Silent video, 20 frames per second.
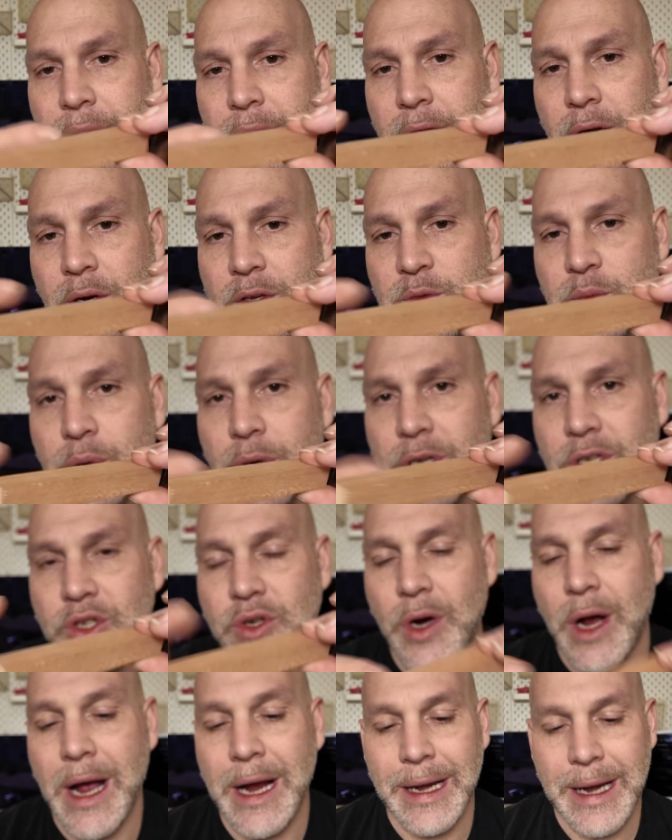hear it's pretty
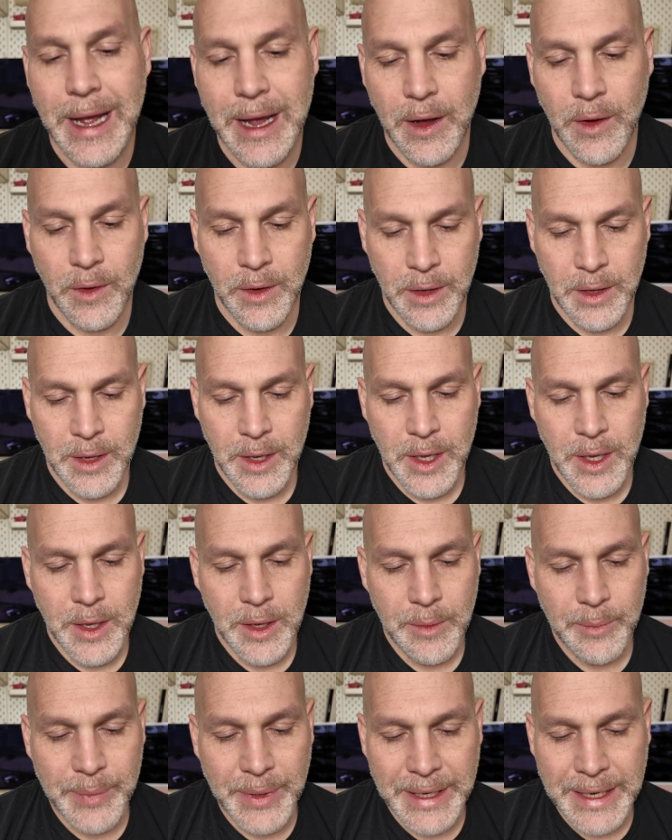dry now.
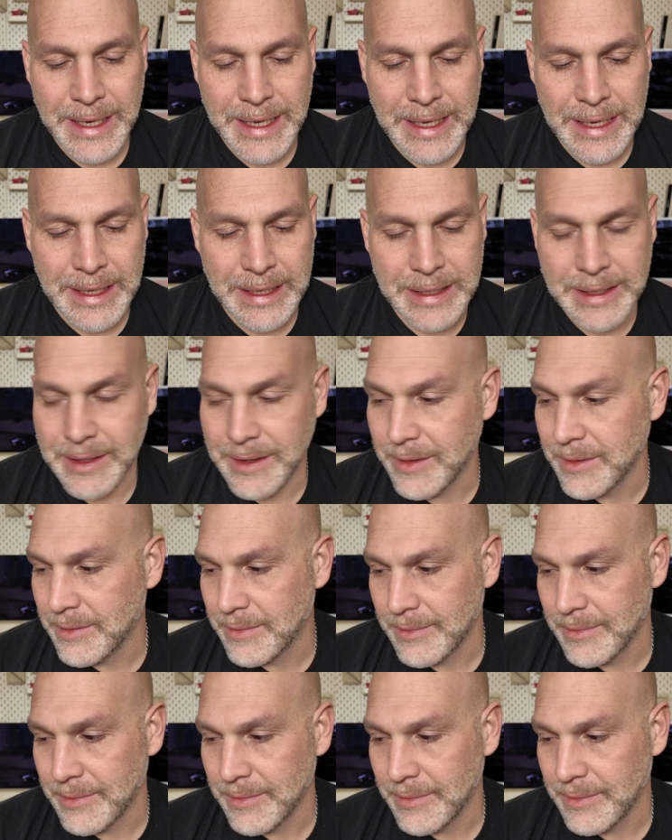But it